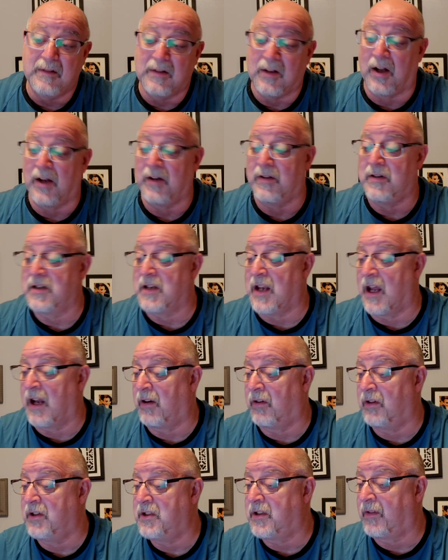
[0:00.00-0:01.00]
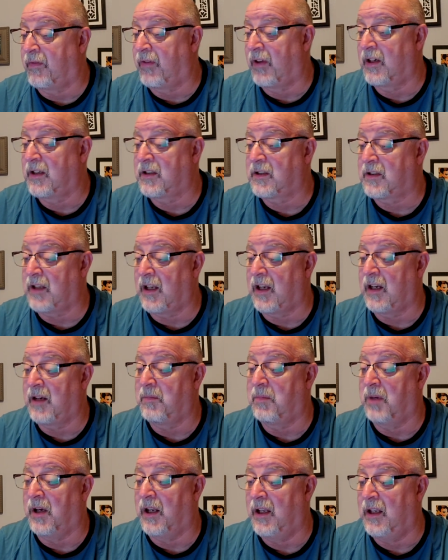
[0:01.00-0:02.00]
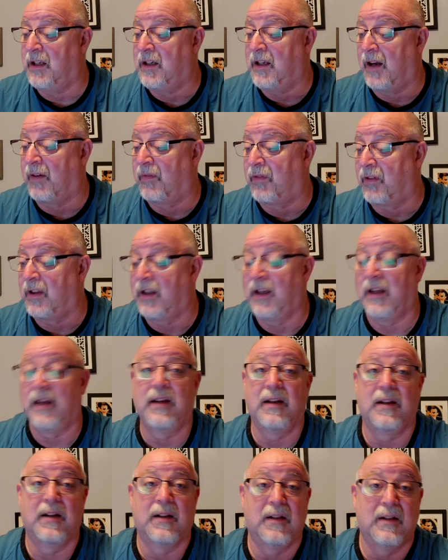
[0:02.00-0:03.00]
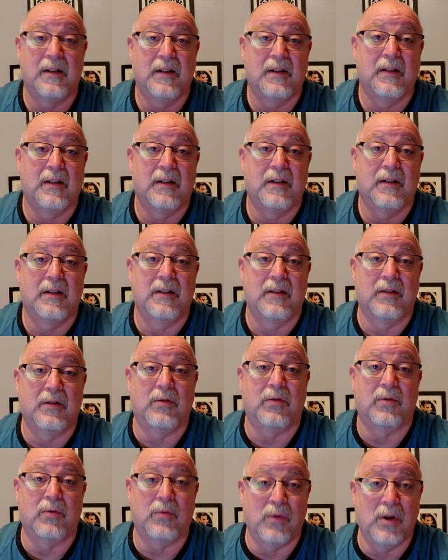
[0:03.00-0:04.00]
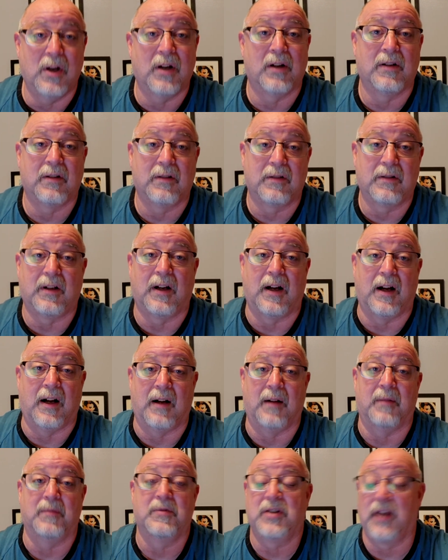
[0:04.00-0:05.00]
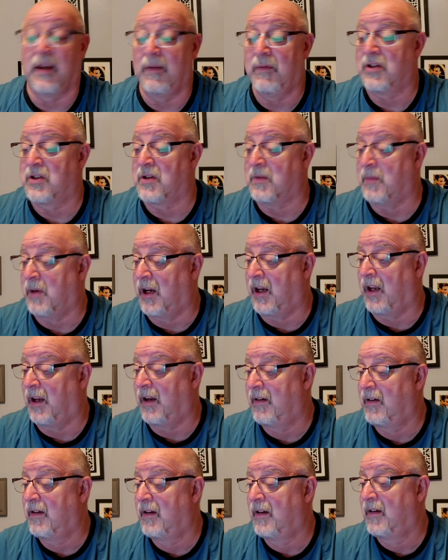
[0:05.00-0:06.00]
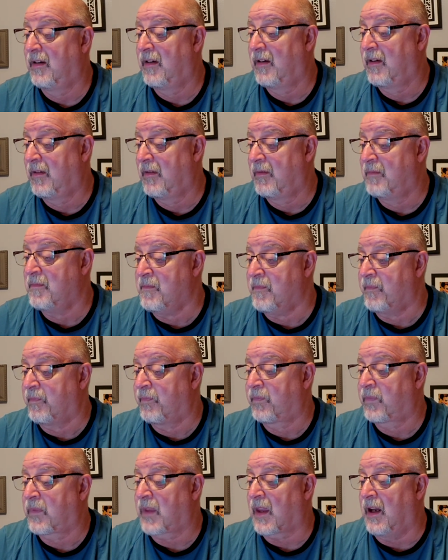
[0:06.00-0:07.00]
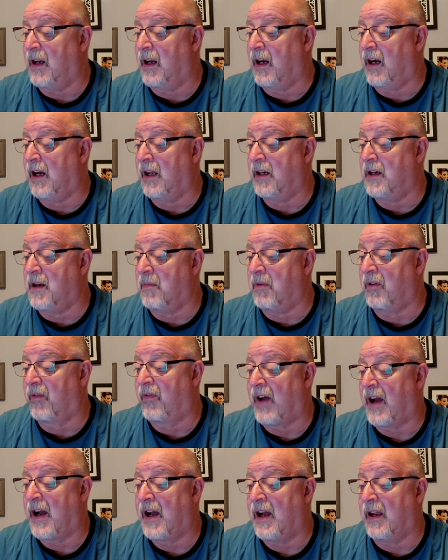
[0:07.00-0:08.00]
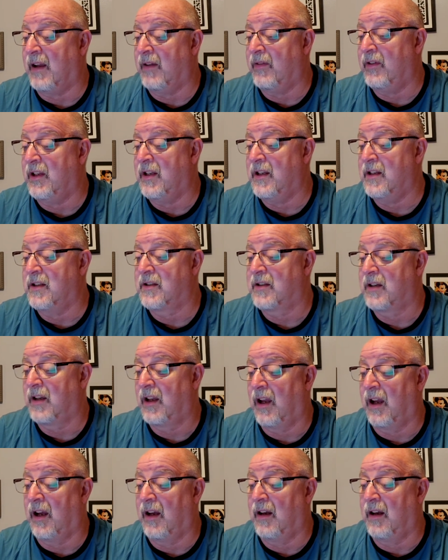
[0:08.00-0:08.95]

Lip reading: Laundry's not always the funnest thing, but it definitely will save you some money. Number five is